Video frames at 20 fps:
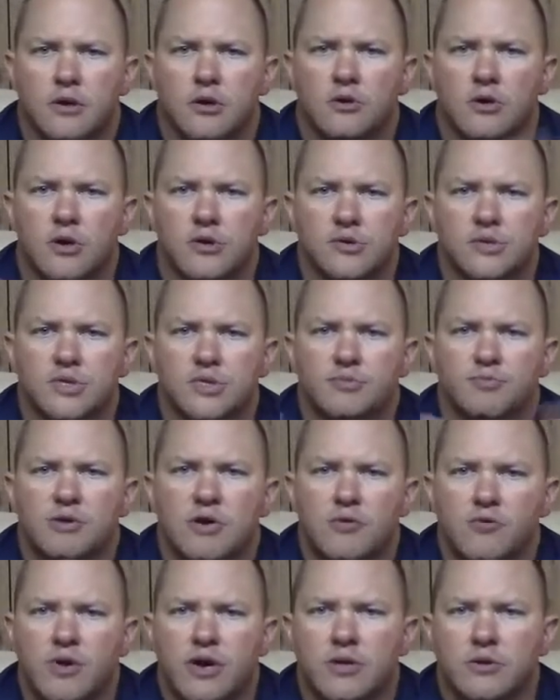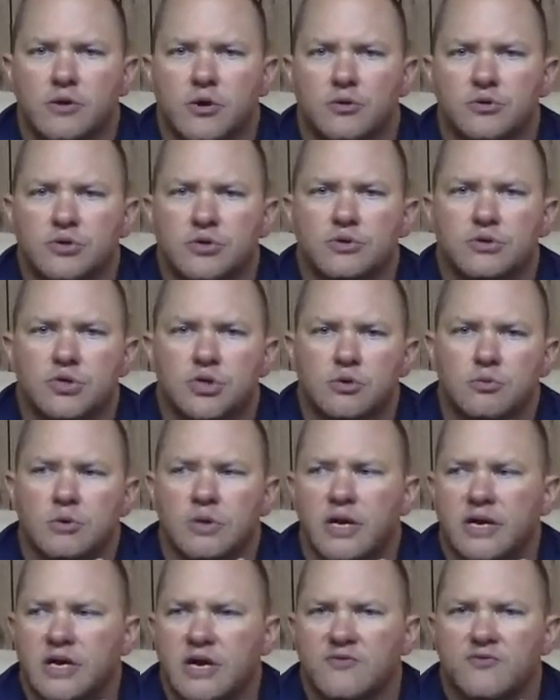who knows, just be a regular old
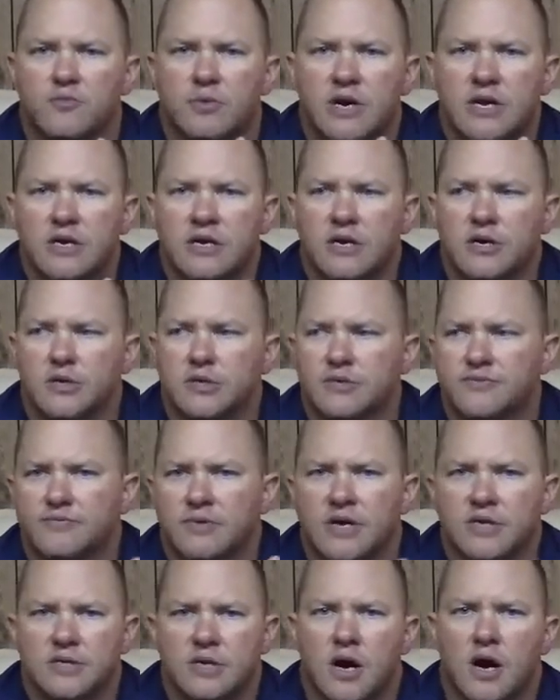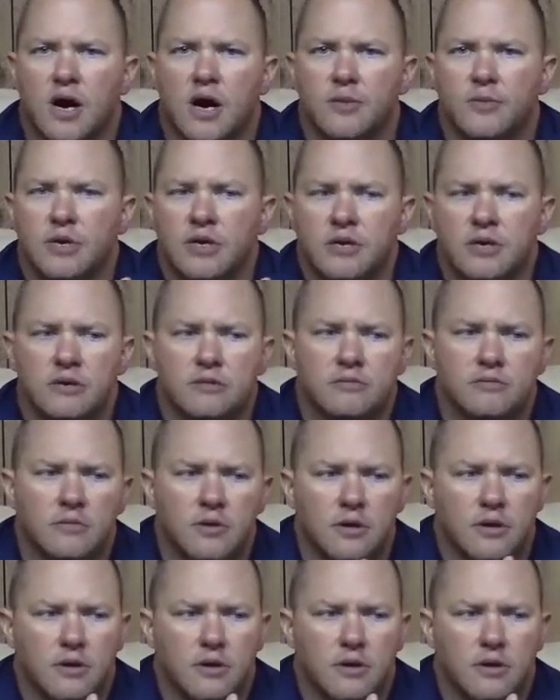YouTuber like everybody else as a hobby and